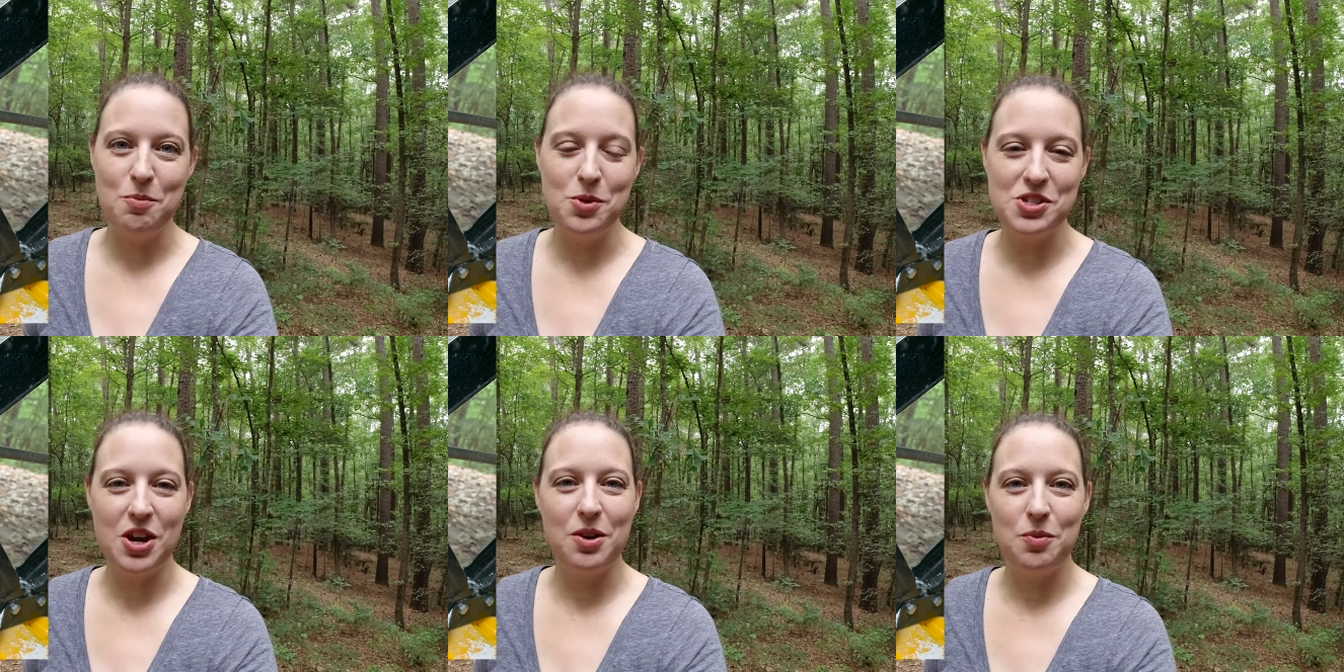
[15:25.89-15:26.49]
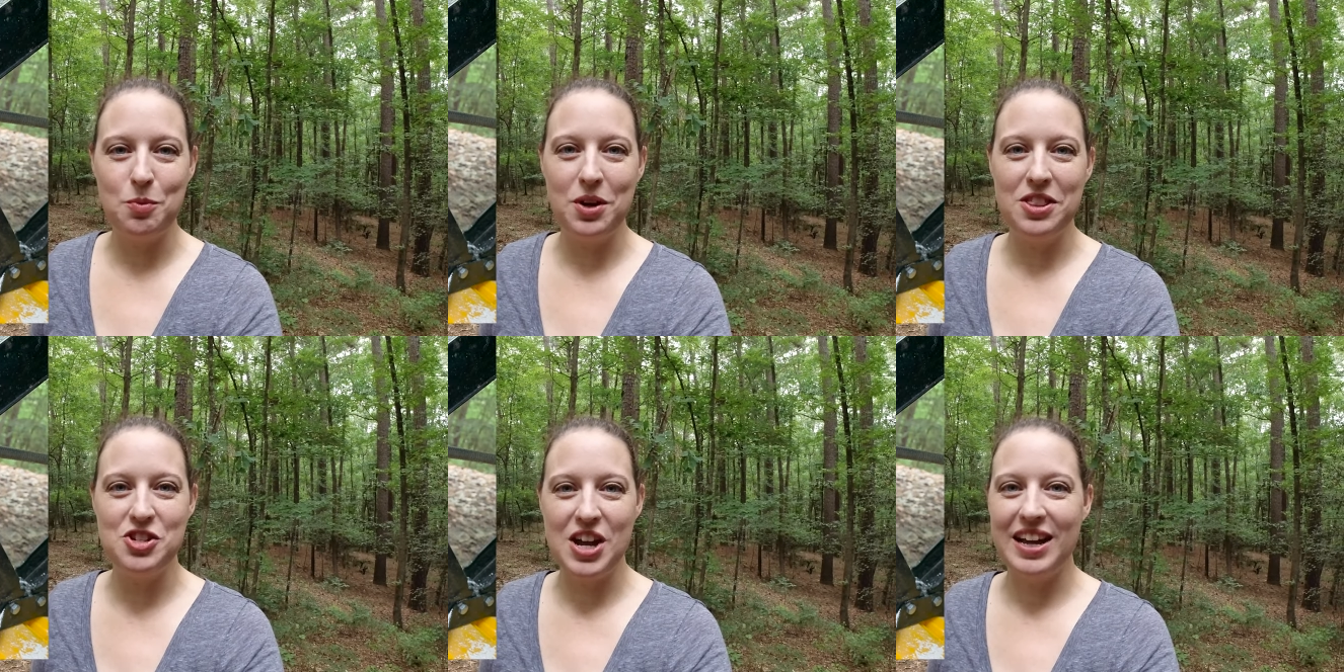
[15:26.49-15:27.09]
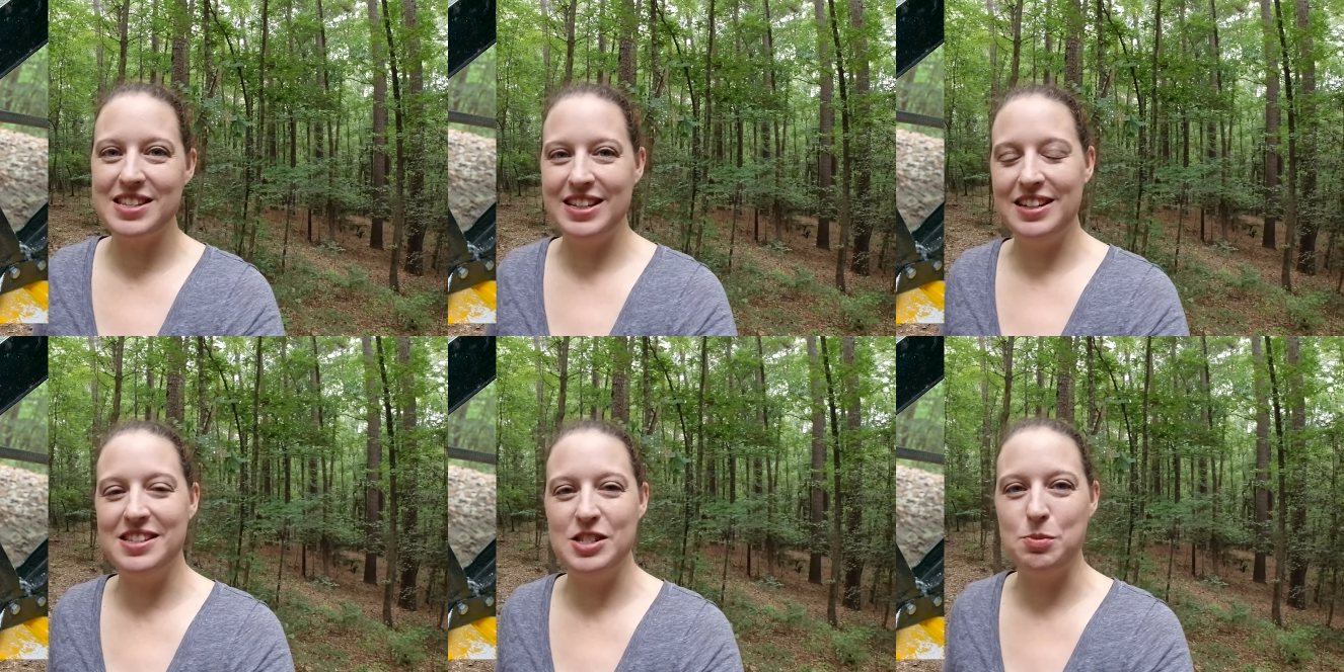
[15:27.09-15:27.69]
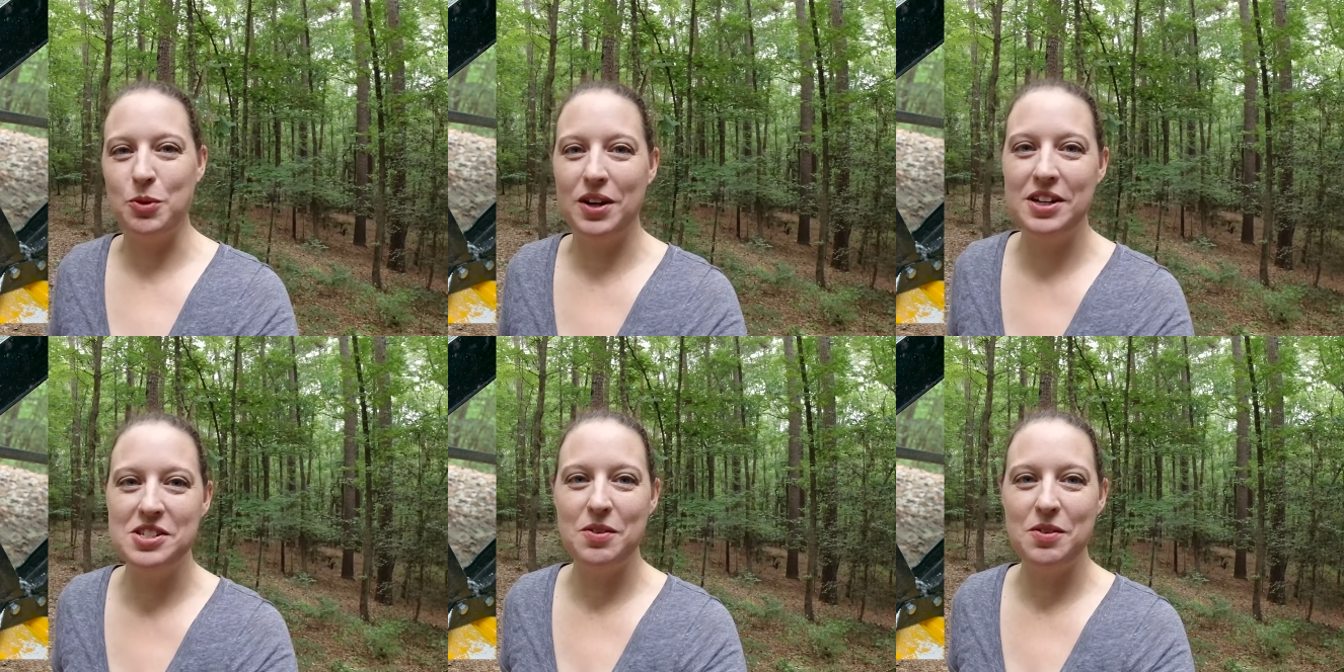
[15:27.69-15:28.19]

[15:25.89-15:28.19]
was on one of the jack stands this morning.